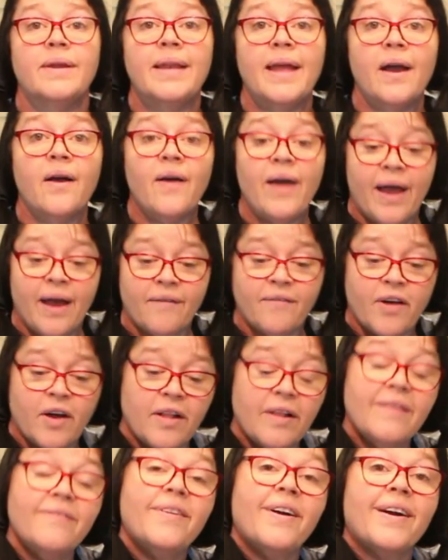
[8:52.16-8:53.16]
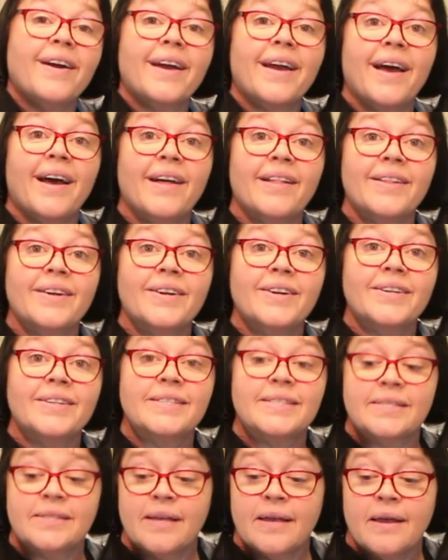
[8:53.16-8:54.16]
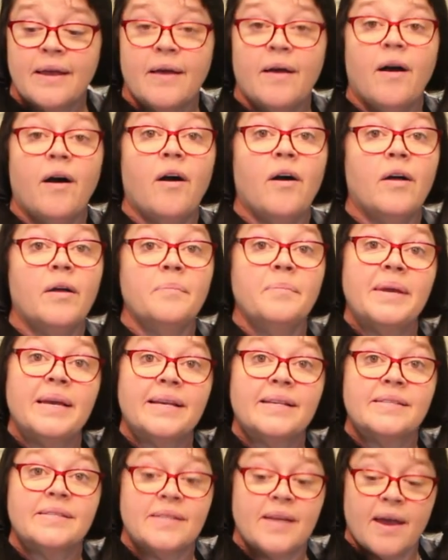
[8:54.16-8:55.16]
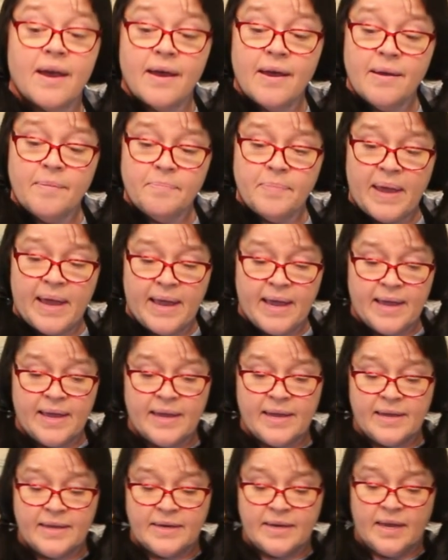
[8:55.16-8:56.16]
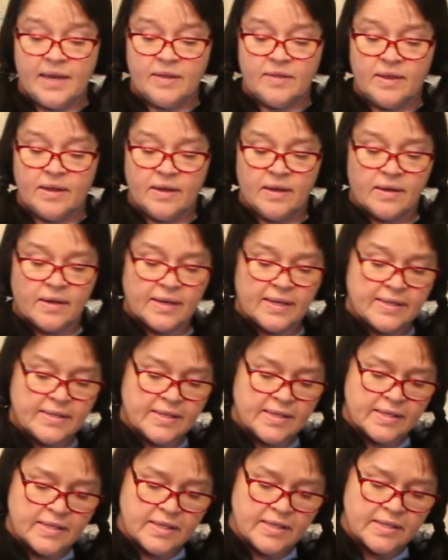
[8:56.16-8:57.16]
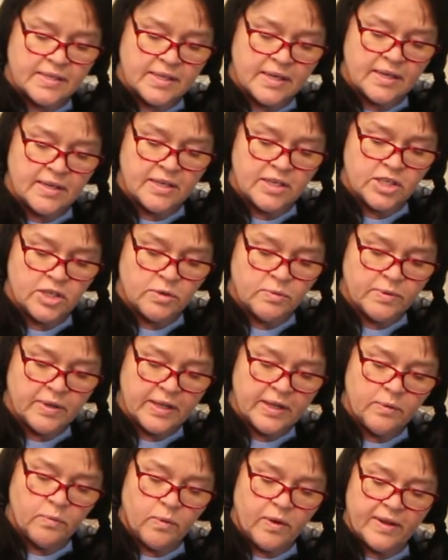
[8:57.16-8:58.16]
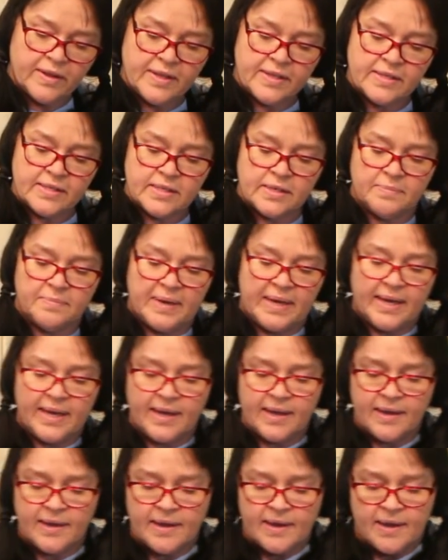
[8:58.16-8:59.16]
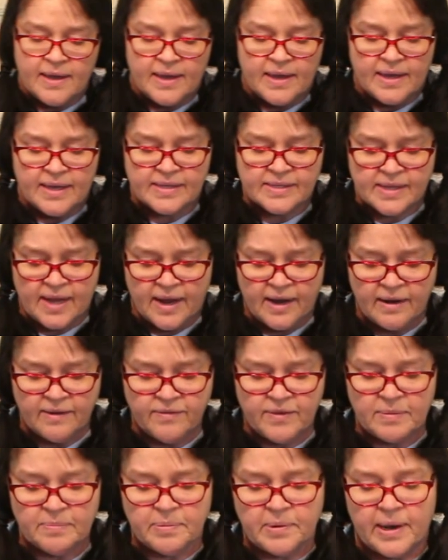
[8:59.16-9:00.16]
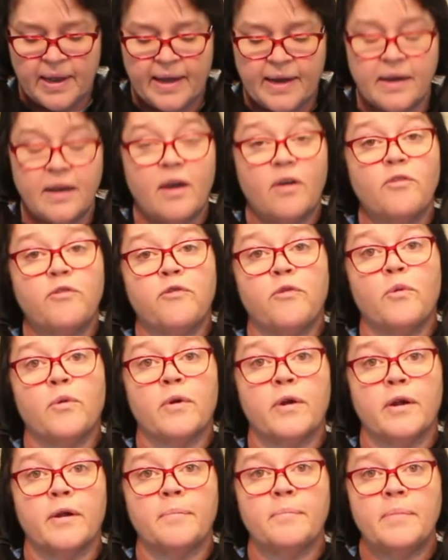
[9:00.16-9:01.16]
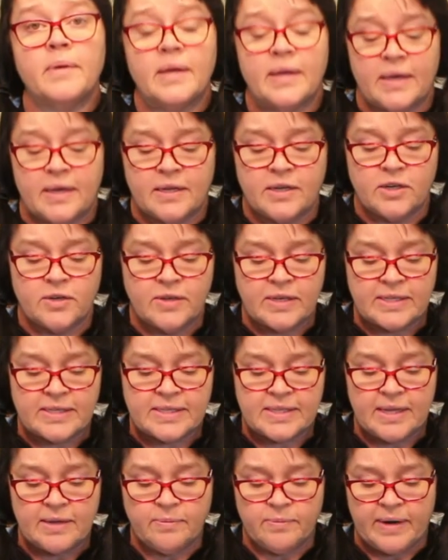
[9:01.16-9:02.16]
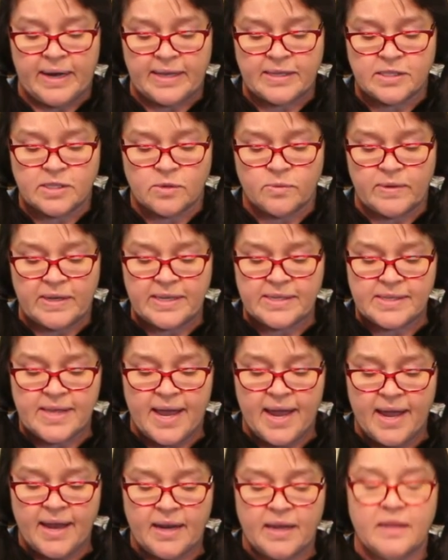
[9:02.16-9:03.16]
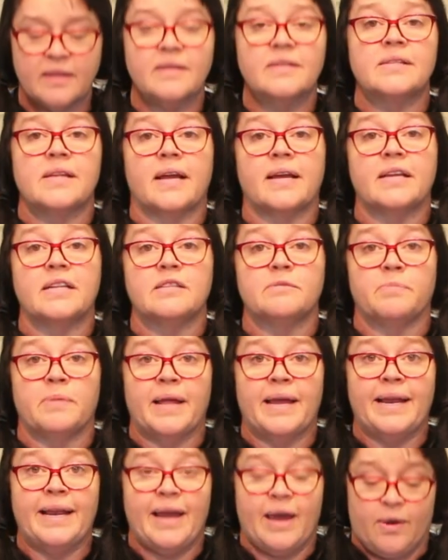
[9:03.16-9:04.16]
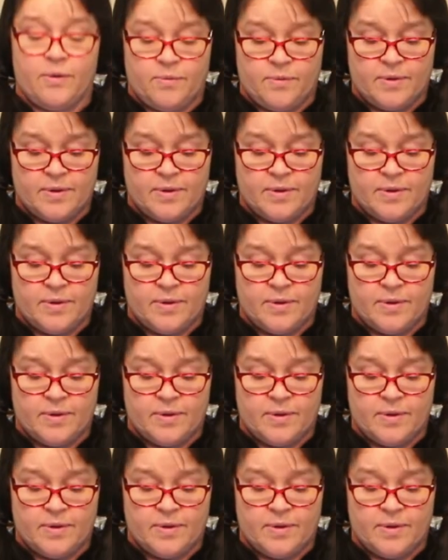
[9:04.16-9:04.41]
now have all of our colors all mixed up, and the consistency that you really want this to be is kind of in Play-Doh form, and you can see when I squeeze that, it looks like it's Play-Doh.